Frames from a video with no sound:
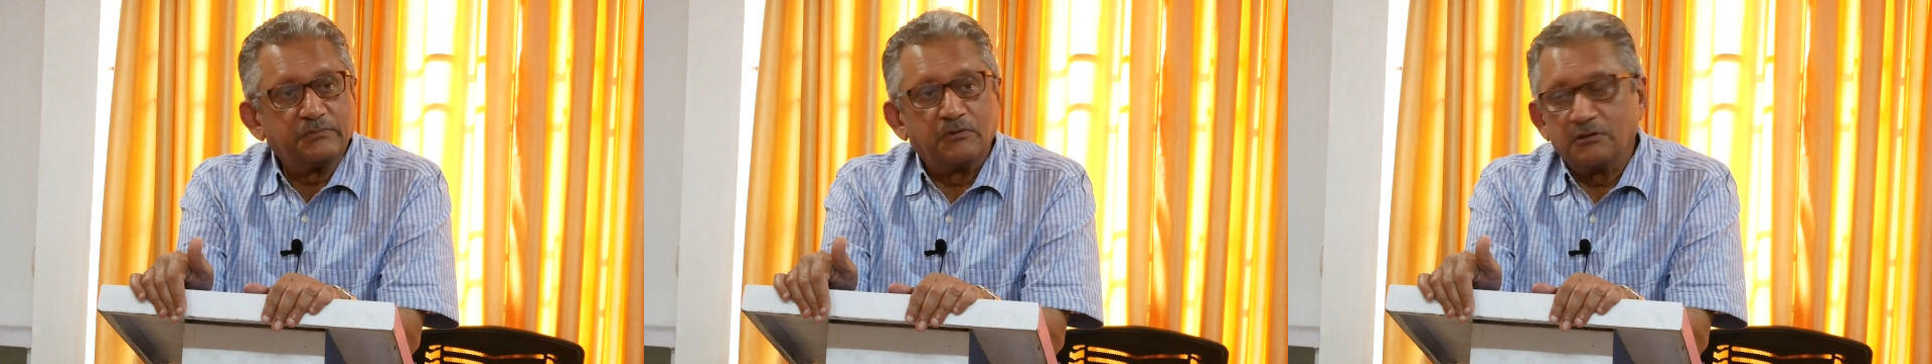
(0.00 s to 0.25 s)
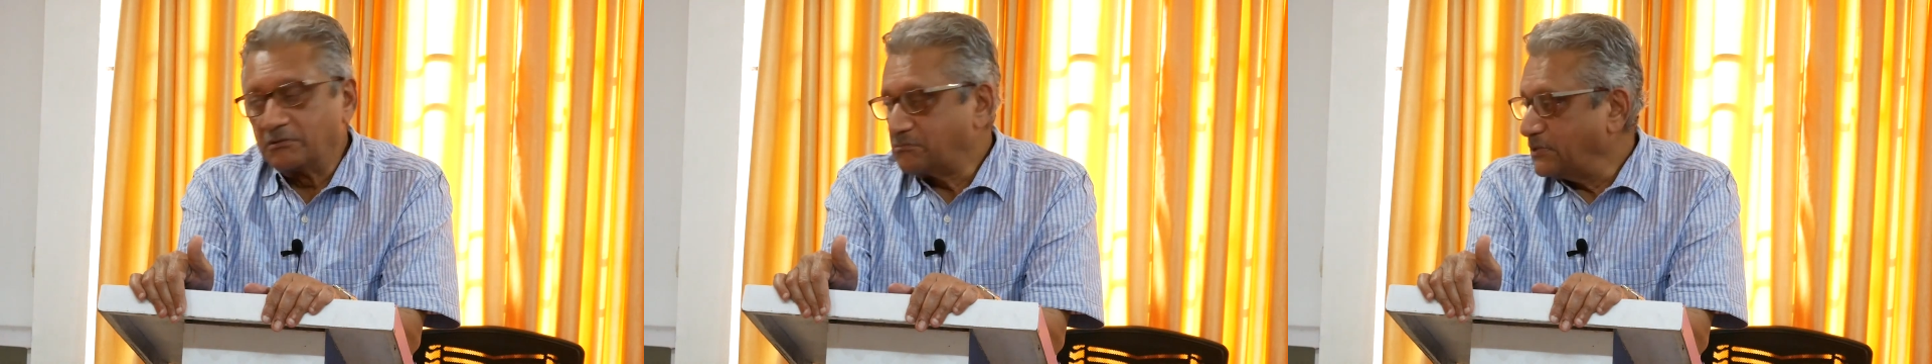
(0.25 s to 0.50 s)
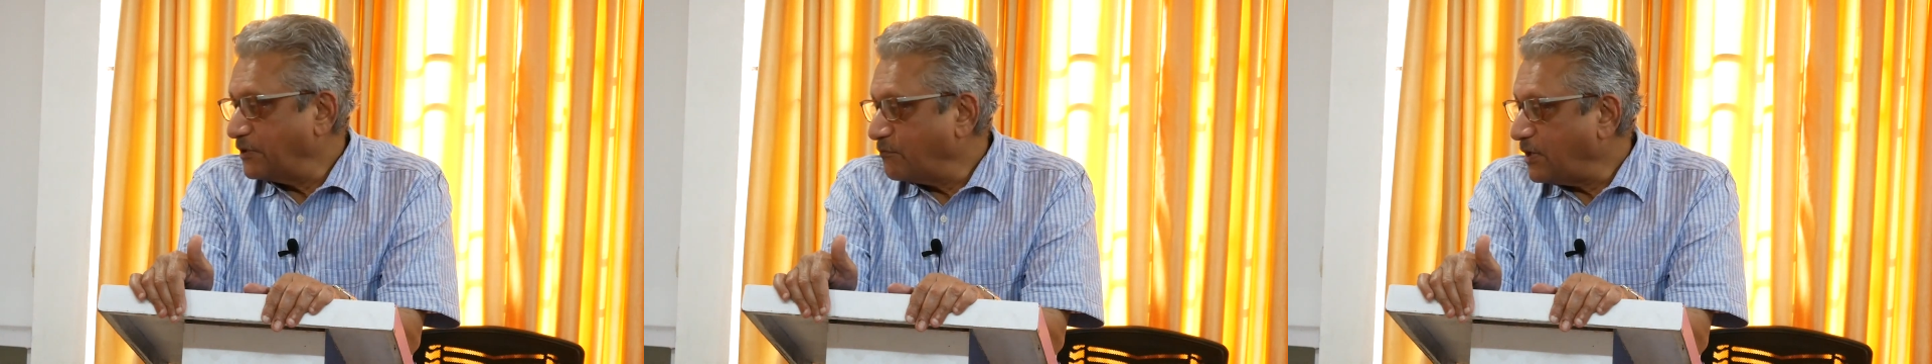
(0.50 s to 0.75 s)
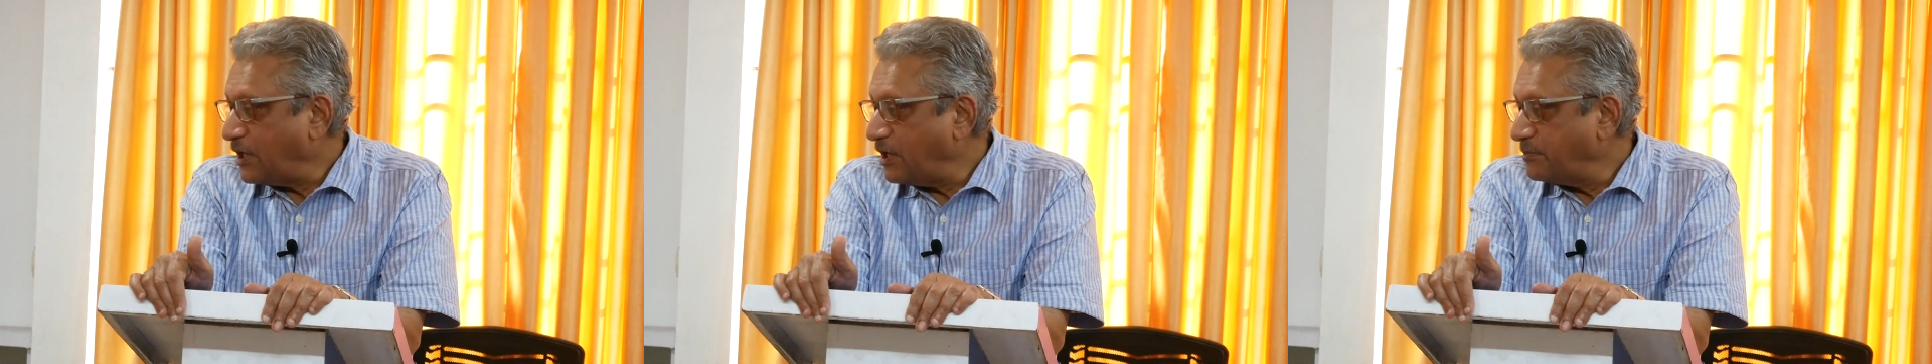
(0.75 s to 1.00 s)
about
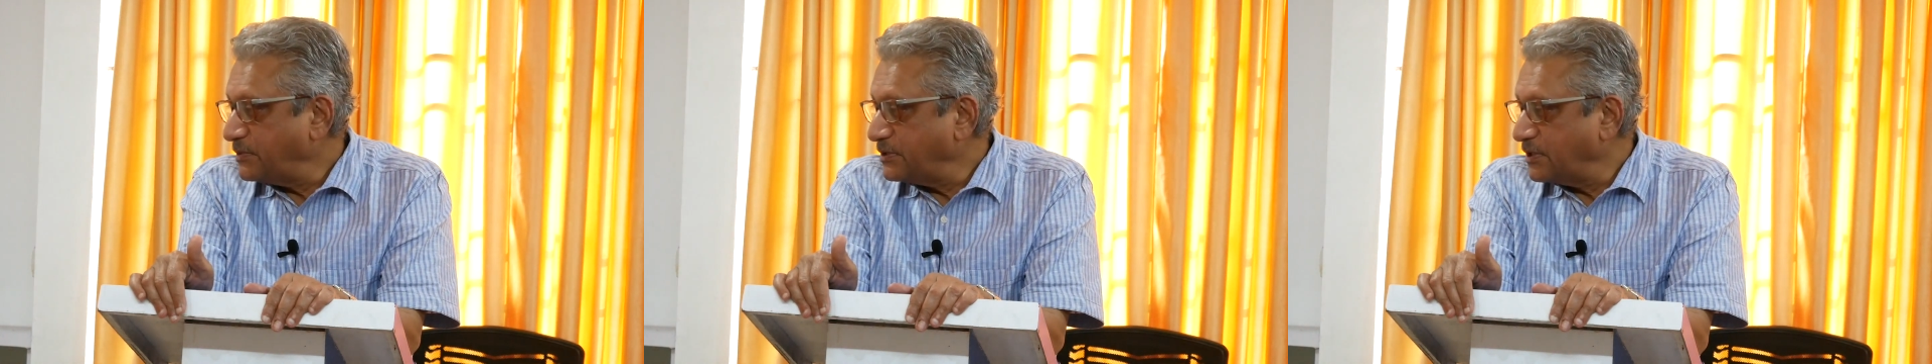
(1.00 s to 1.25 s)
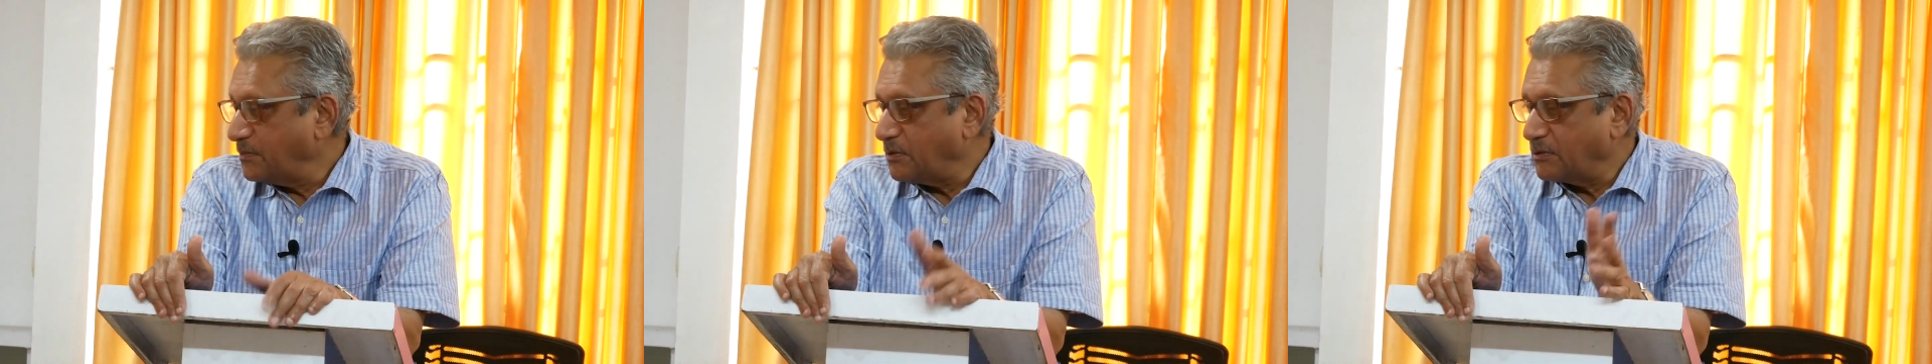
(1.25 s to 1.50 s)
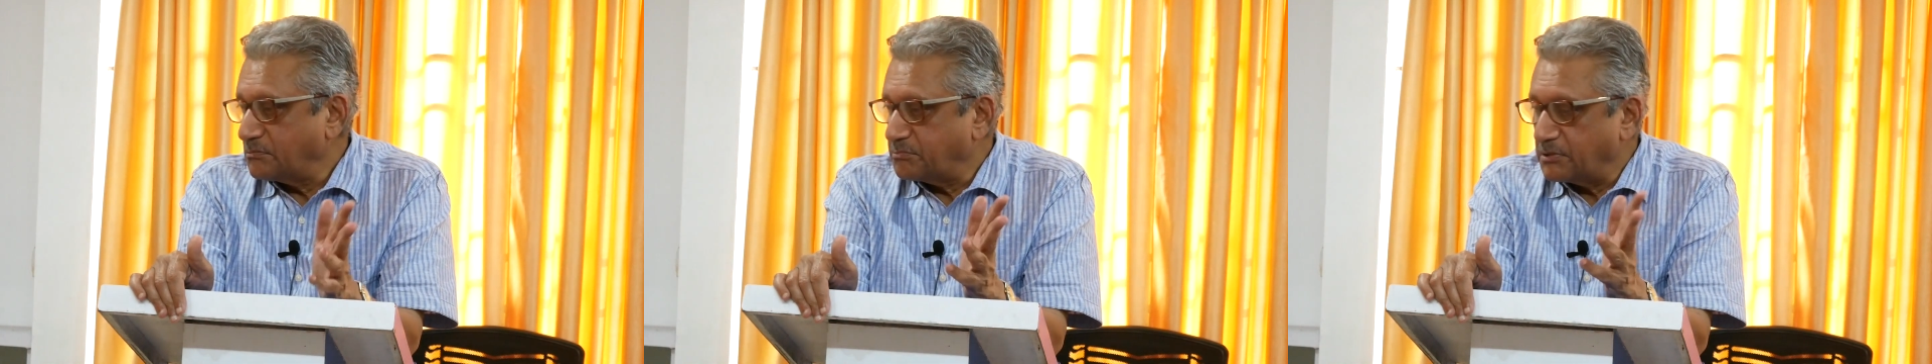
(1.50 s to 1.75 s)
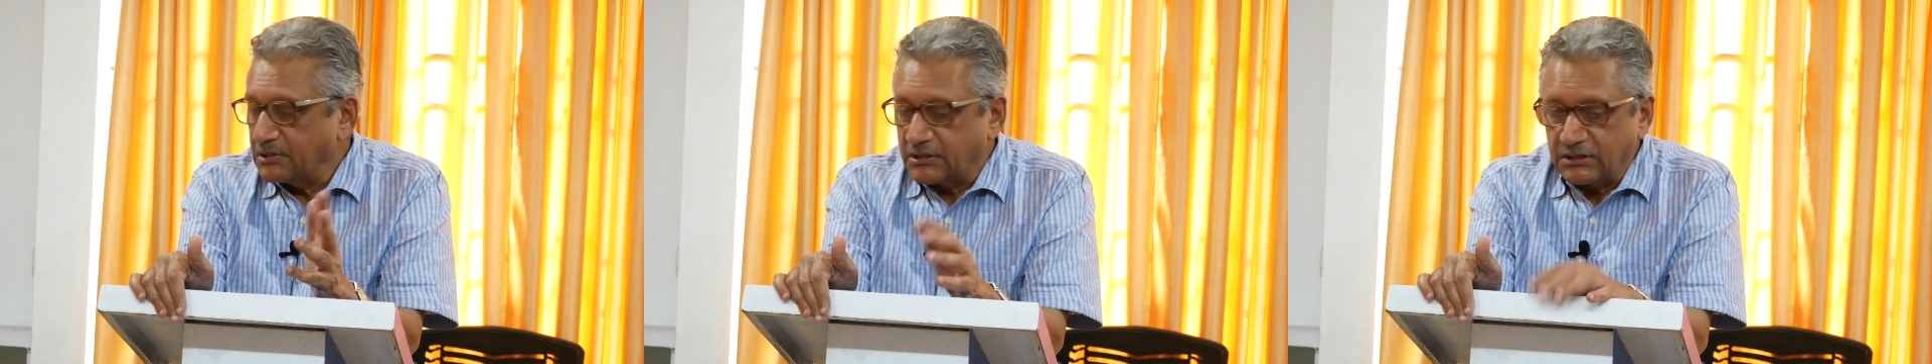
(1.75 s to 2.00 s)
environment, about
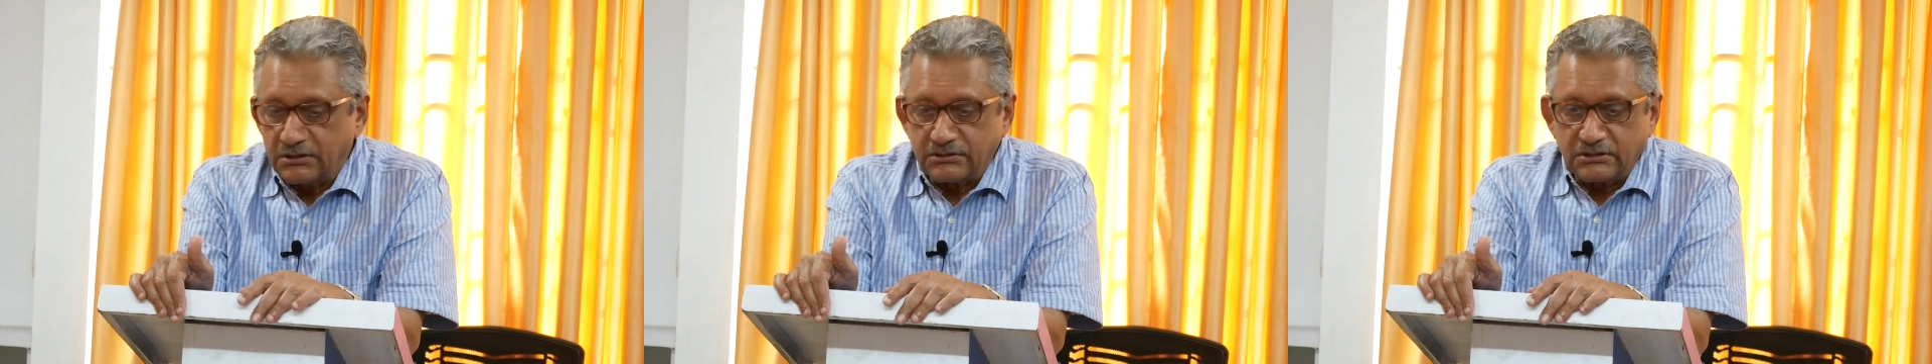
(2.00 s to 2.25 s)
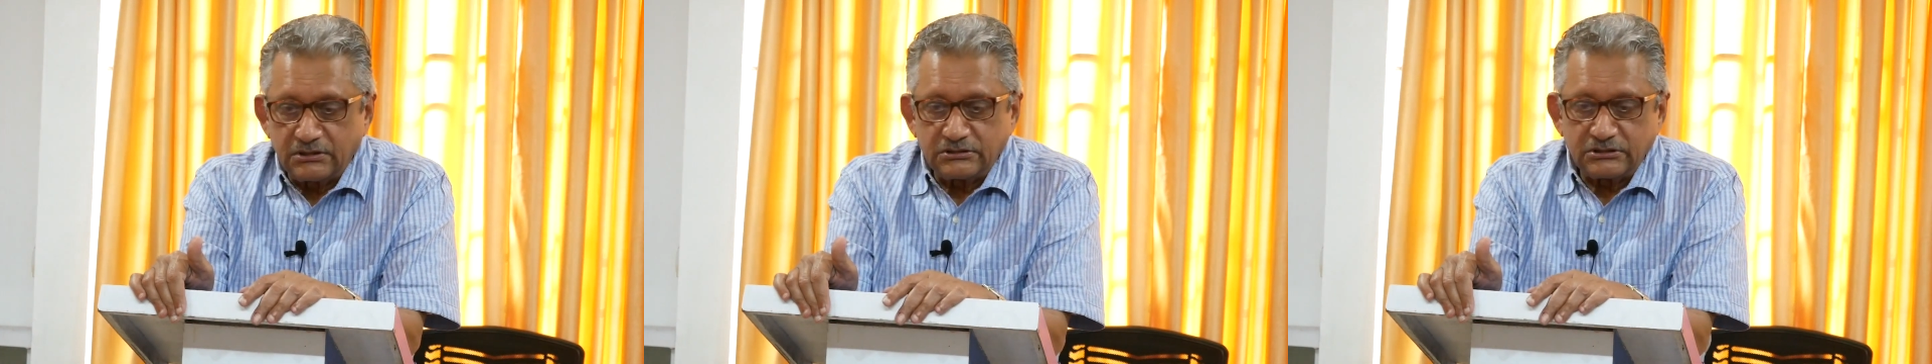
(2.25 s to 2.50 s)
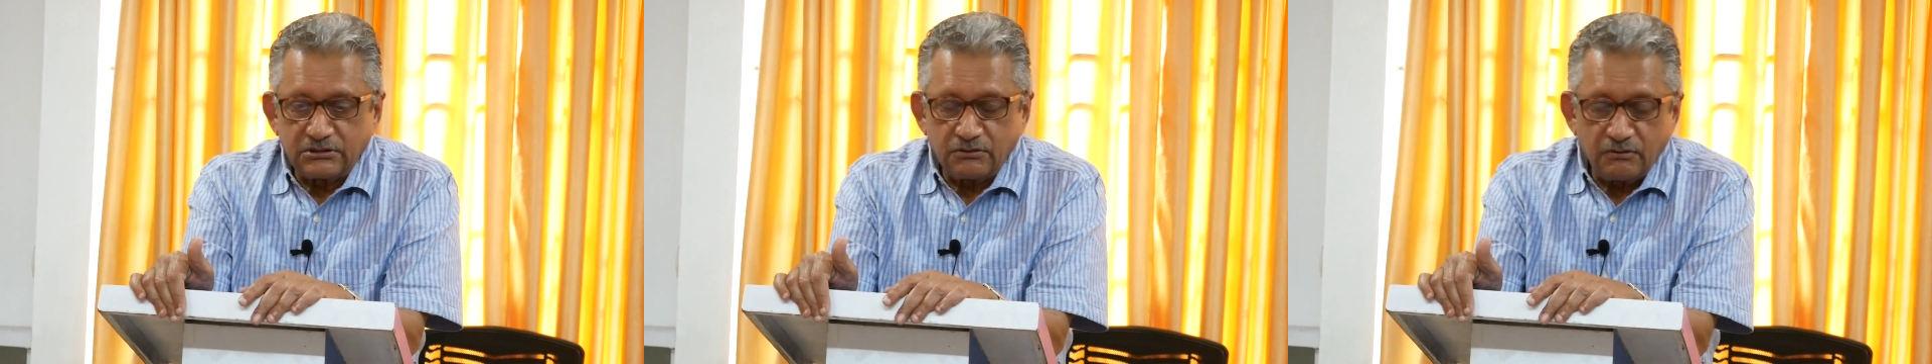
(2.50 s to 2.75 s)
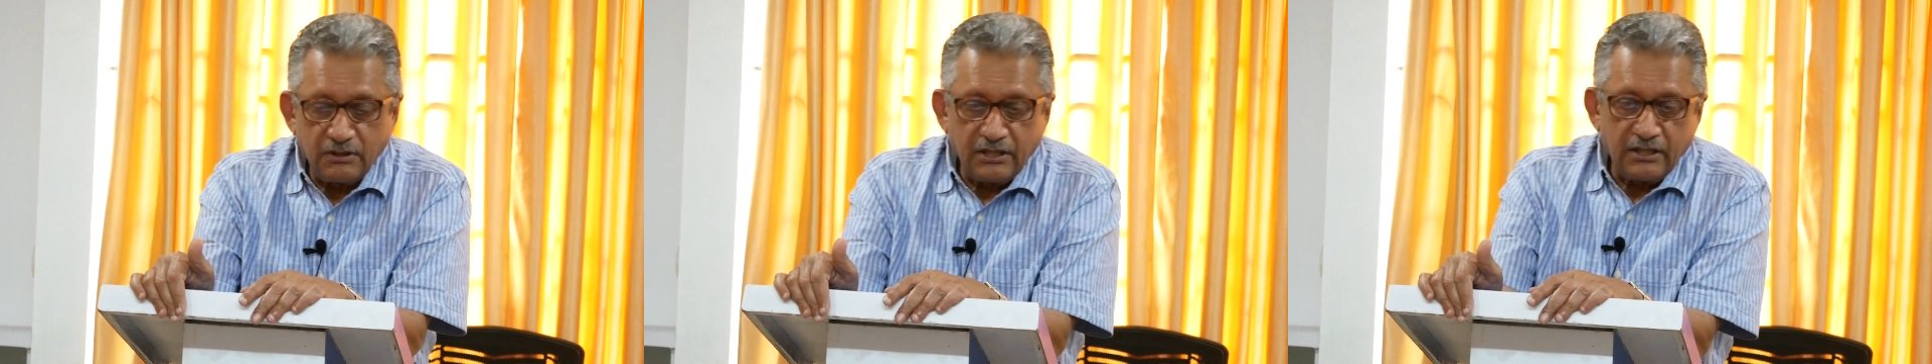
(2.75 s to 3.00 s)
political things and
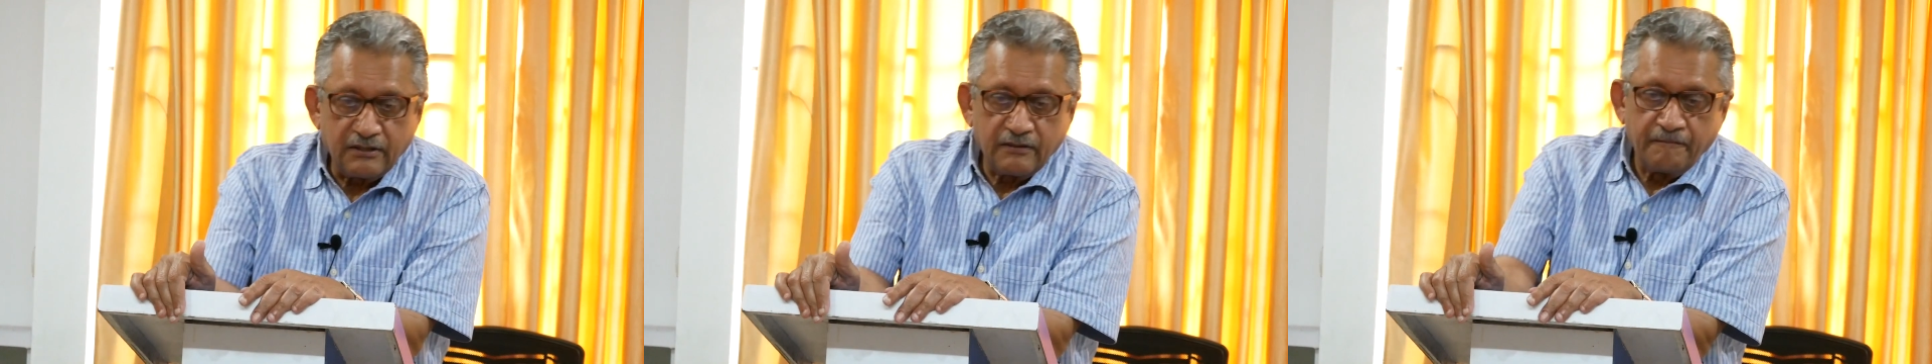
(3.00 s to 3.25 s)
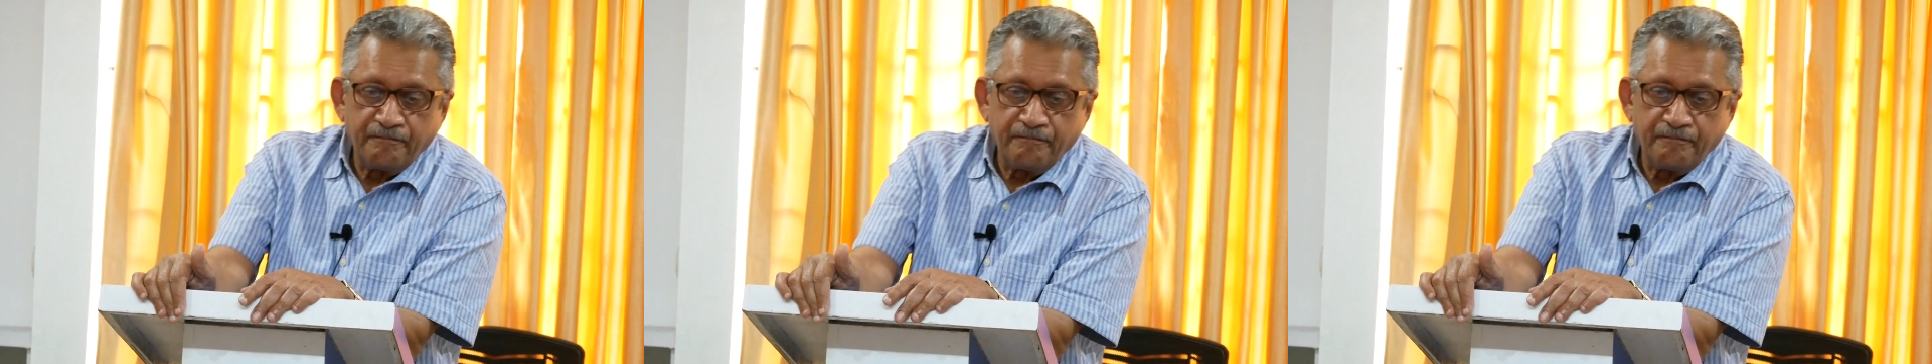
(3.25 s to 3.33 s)
all that.